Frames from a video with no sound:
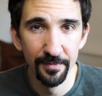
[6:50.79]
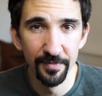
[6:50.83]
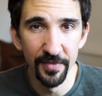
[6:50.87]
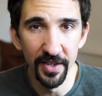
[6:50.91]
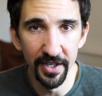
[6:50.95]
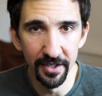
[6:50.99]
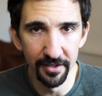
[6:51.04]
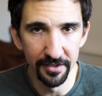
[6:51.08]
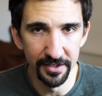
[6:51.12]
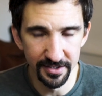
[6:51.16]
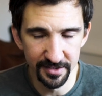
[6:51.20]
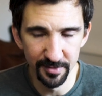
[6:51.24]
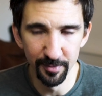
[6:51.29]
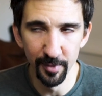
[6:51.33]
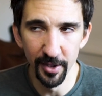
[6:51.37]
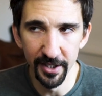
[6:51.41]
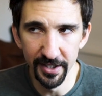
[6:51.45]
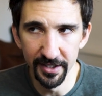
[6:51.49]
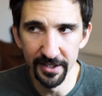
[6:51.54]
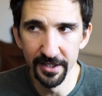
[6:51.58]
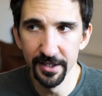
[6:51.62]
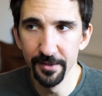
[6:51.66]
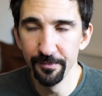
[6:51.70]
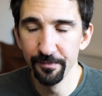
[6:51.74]
then I'll
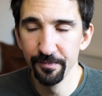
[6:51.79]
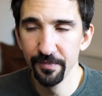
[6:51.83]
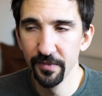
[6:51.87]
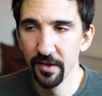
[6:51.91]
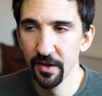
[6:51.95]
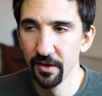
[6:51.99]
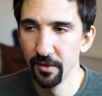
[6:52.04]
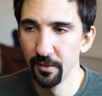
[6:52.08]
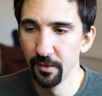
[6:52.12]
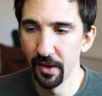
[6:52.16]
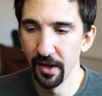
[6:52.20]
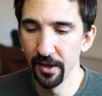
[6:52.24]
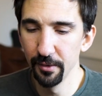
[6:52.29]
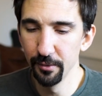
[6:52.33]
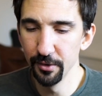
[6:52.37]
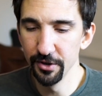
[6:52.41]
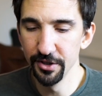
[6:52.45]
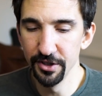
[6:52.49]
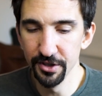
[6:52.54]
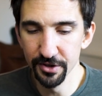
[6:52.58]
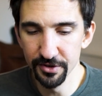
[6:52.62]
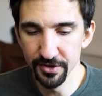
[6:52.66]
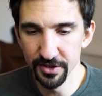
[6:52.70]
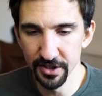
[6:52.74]
explain it. I
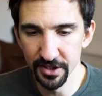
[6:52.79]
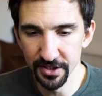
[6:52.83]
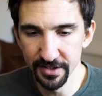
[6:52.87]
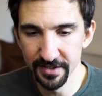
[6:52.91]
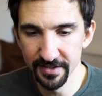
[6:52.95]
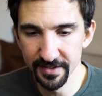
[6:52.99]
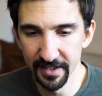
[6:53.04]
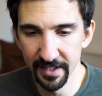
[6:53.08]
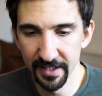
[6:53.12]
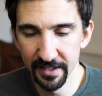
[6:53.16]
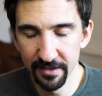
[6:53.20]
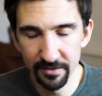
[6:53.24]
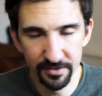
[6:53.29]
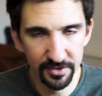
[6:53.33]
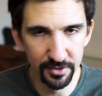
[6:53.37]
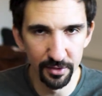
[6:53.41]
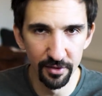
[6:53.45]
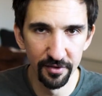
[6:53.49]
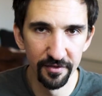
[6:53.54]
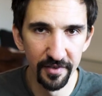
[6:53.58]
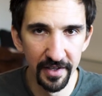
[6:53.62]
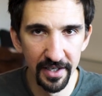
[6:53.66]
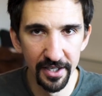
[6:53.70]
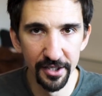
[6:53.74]
would usually say to
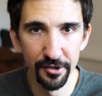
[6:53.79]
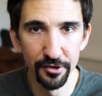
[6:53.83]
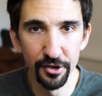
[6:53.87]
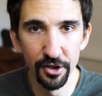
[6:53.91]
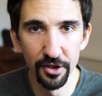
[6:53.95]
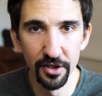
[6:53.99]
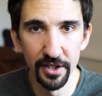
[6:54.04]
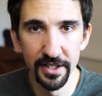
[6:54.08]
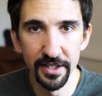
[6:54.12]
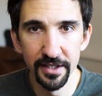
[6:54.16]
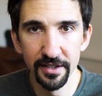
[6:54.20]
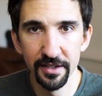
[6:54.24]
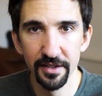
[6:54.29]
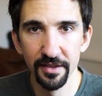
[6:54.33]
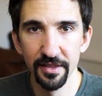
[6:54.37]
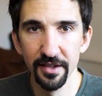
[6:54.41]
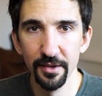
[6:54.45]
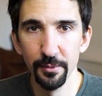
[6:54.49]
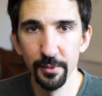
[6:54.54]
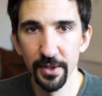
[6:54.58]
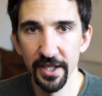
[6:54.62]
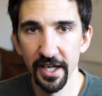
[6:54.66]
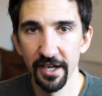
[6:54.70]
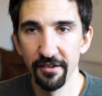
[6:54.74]
a fellow colleague
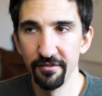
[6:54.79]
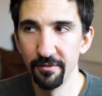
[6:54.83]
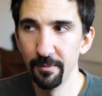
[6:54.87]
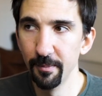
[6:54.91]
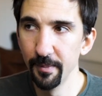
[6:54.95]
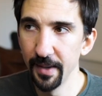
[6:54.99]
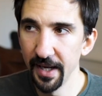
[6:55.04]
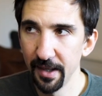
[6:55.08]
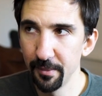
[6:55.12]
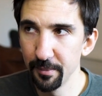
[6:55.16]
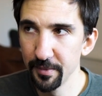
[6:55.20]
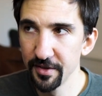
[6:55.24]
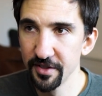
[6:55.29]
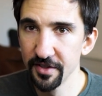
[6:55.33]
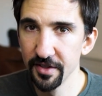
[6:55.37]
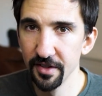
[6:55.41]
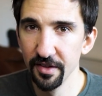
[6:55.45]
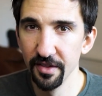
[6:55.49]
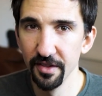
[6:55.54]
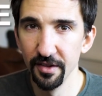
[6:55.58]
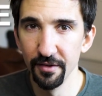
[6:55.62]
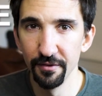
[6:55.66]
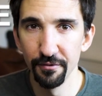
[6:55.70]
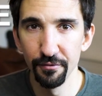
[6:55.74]
that we have mapped
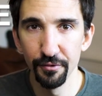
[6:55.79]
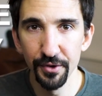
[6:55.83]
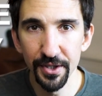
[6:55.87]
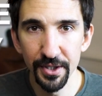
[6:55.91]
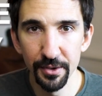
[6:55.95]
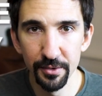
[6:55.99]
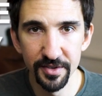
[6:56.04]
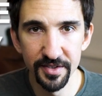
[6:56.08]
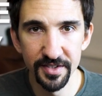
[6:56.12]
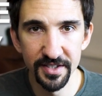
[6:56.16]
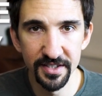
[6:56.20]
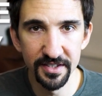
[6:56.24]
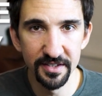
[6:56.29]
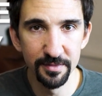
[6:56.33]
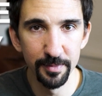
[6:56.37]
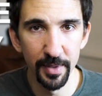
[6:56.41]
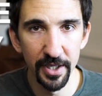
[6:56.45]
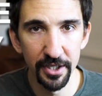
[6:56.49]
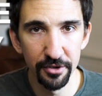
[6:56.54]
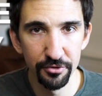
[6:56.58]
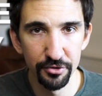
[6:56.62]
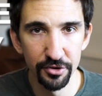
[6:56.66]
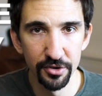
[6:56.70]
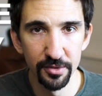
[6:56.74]
the frequency
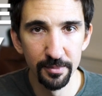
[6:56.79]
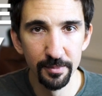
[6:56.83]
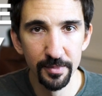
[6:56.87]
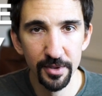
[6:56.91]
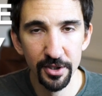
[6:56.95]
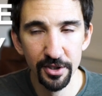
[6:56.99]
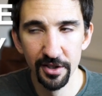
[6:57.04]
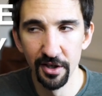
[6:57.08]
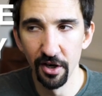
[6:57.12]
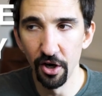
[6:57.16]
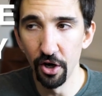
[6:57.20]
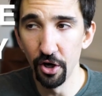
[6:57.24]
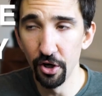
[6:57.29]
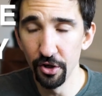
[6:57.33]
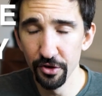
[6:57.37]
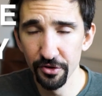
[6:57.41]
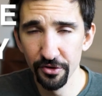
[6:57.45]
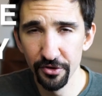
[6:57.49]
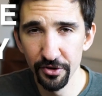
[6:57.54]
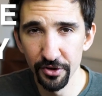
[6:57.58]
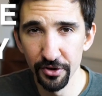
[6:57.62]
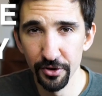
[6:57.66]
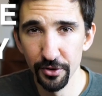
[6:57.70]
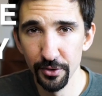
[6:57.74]
spectrum
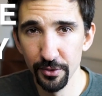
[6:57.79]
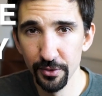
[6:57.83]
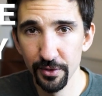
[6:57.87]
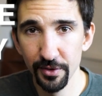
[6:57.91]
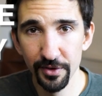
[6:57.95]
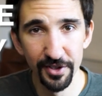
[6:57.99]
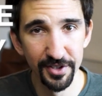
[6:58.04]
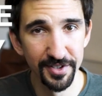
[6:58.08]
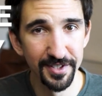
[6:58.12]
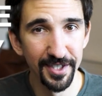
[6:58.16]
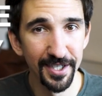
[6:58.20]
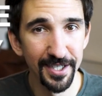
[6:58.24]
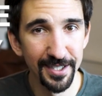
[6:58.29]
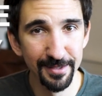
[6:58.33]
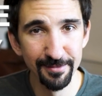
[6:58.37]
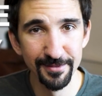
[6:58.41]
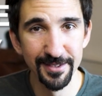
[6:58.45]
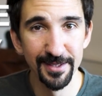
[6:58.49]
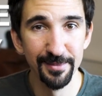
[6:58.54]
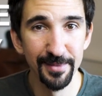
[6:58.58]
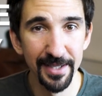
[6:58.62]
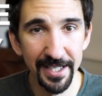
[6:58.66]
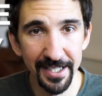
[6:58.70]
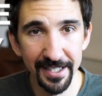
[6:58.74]
onto the time
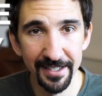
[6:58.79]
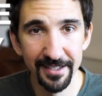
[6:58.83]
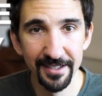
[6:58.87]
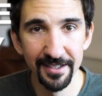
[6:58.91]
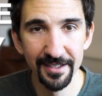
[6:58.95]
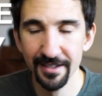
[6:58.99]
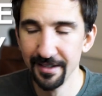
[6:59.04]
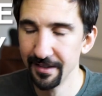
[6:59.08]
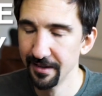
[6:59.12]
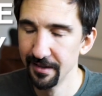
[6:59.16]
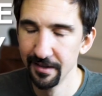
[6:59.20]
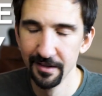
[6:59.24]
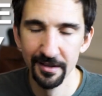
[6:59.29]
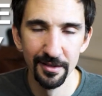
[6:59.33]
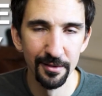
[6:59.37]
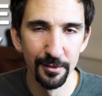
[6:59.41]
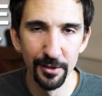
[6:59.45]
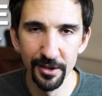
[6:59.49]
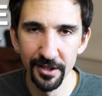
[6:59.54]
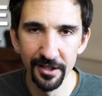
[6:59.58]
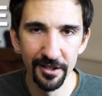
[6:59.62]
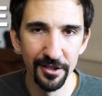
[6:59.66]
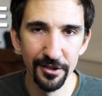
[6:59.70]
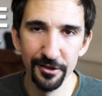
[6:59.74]
domain.
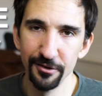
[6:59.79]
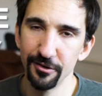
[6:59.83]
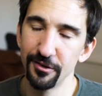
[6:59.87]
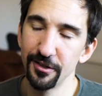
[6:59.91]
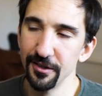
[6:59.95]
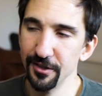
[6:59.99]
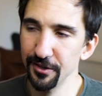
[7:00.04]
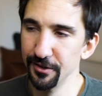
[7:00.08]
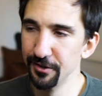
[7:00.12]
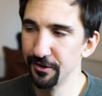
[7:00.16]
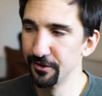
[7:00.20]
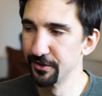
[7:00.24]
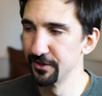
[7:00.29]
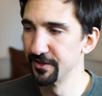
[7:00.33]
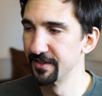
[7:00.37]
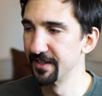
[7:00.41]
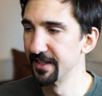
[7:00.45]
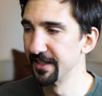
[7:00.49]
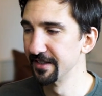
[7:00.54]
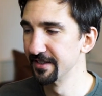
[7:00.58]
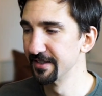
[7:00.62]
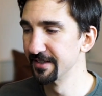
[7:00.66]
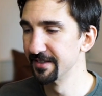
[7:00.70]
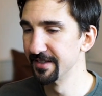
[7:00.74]
What a lud ludicrous
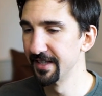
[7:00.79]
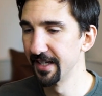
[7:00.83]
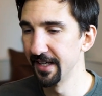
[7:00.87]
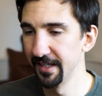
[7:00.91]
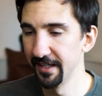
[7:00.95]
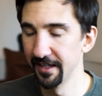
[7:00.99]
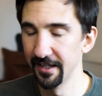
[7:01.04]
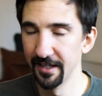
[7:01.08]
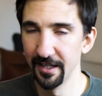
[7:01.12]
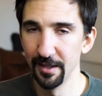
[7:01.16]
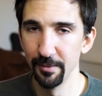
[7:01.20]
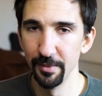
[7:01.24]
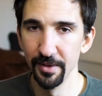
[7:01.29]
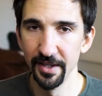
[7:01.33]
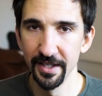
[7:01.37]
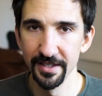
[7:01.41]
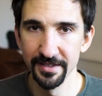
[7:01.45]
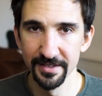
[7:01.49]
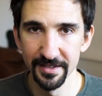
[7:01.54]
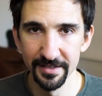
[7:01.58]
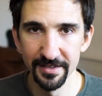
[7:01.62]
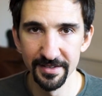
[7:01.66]
thing to say, uh, but that's